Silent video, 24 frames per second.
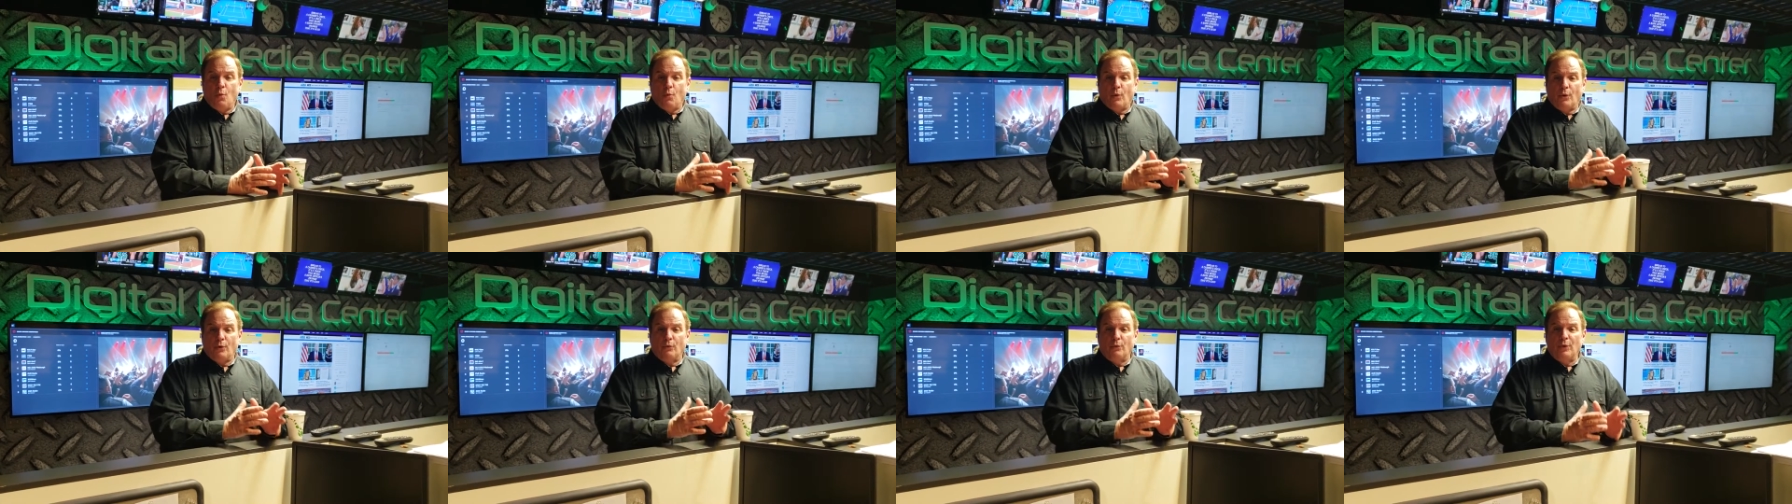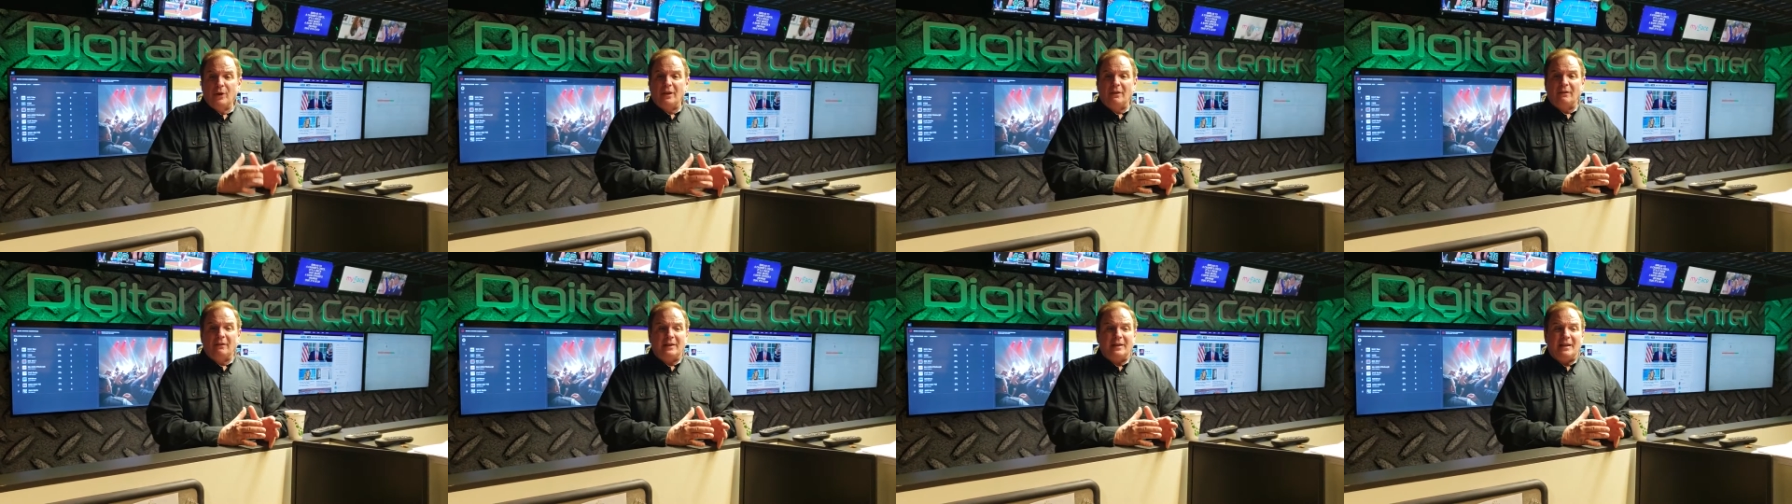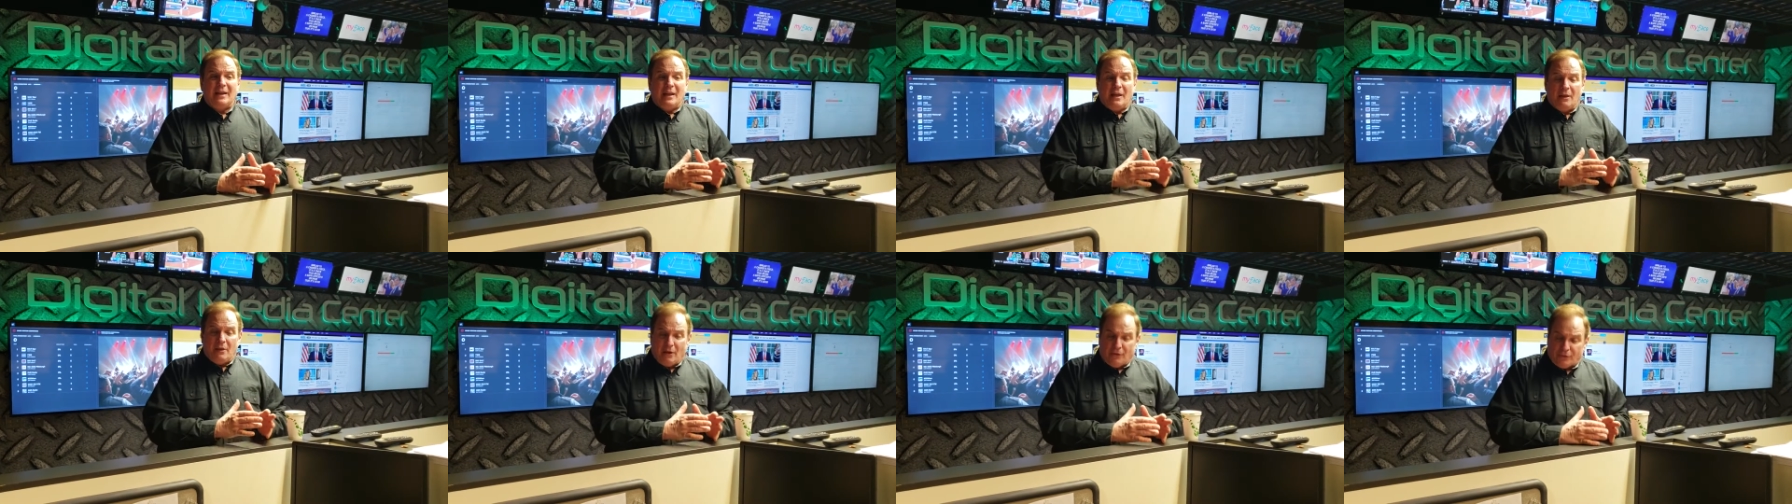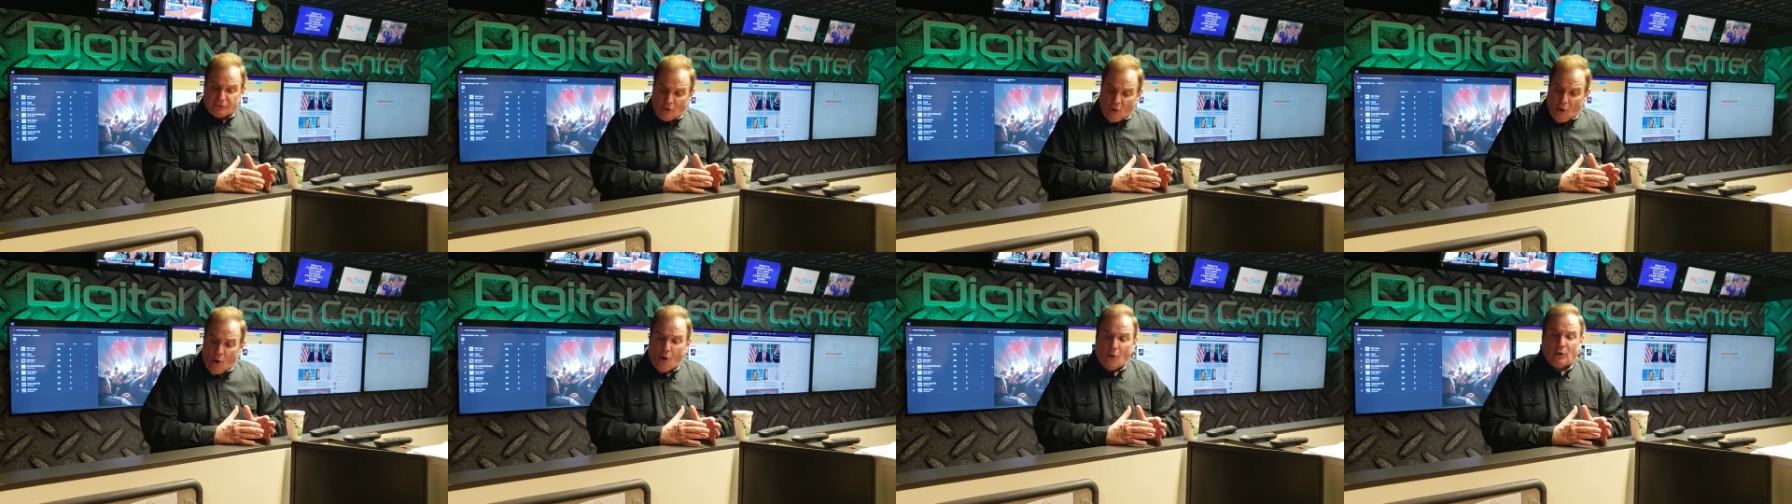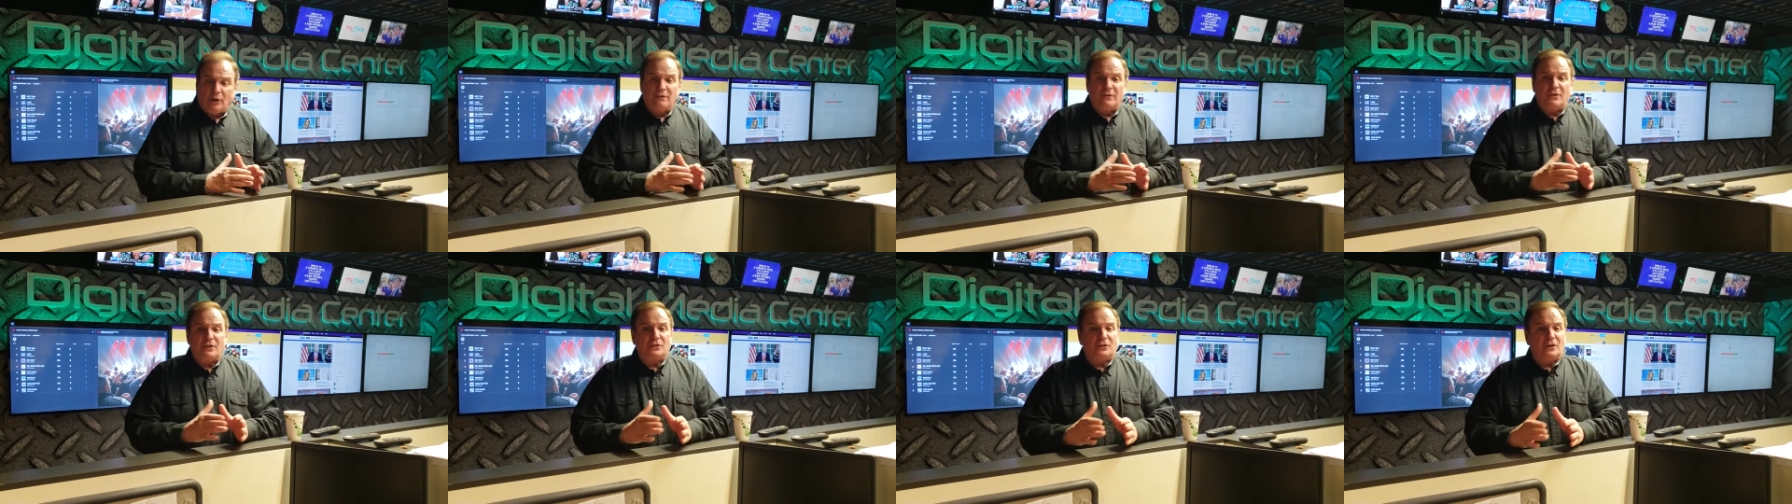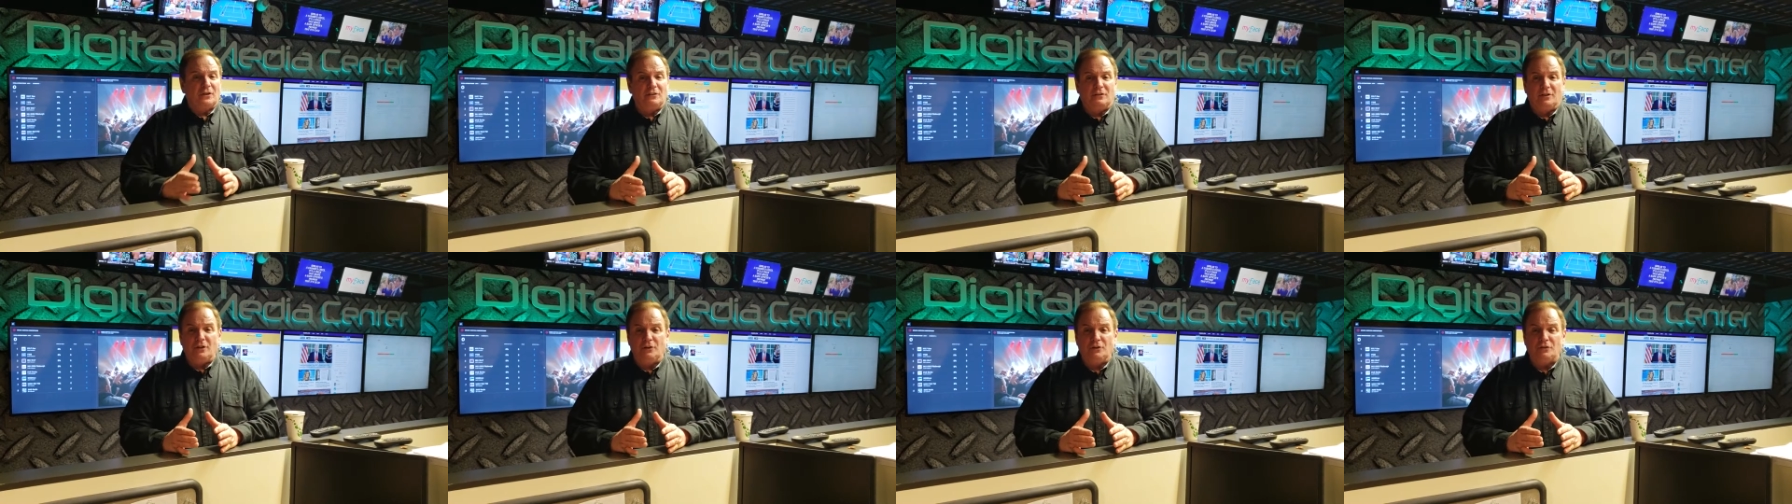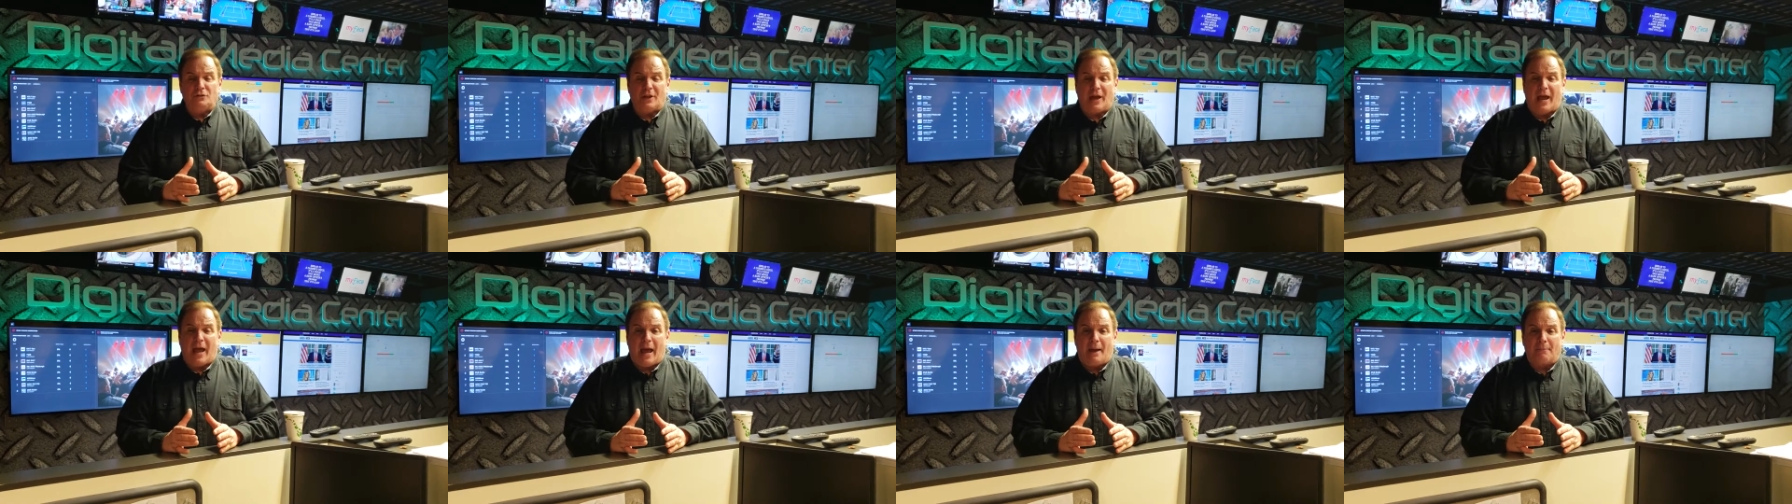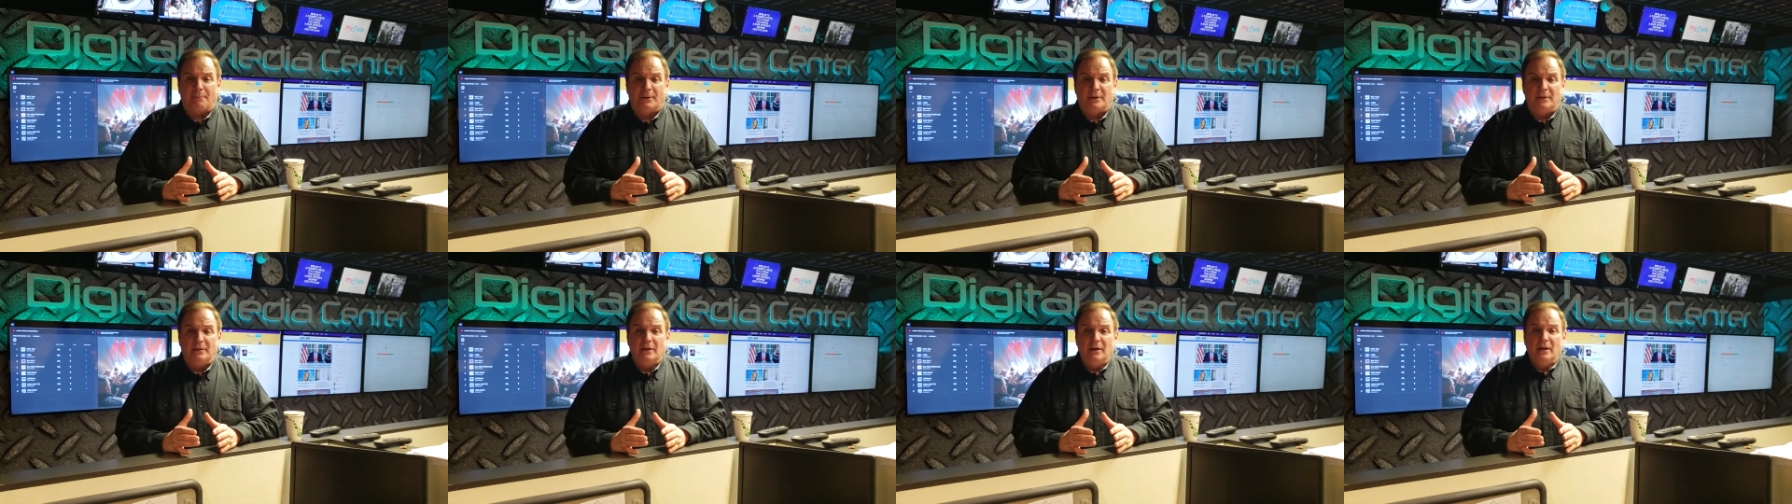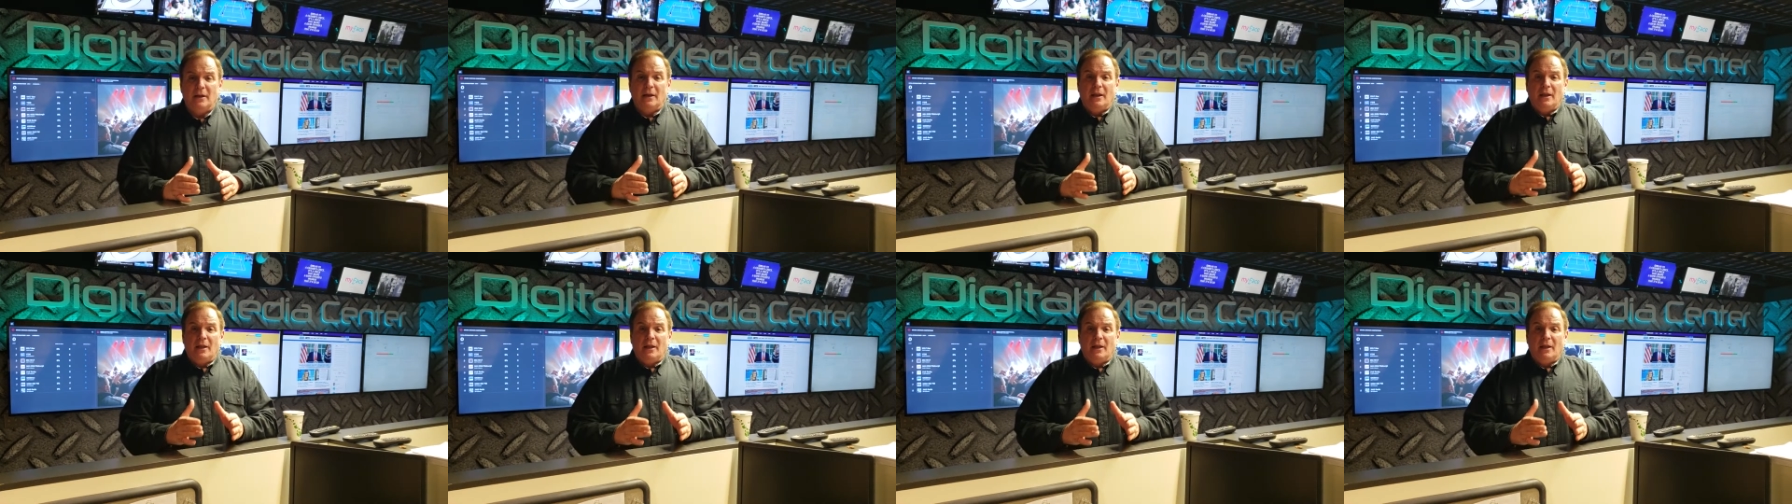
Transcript: When really, as all of this continues to happen,